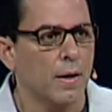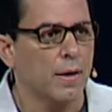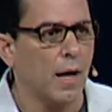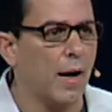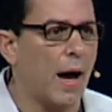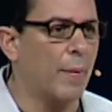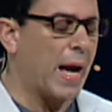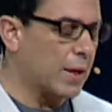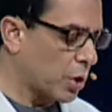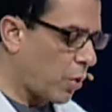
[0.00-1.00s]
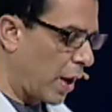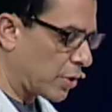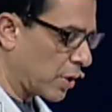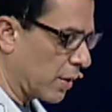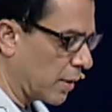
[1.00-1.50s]
Now, I want to ask you a
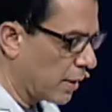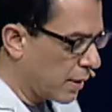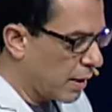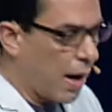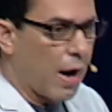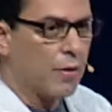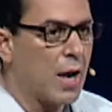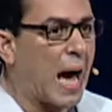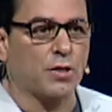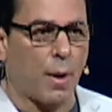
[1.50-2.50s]
question, not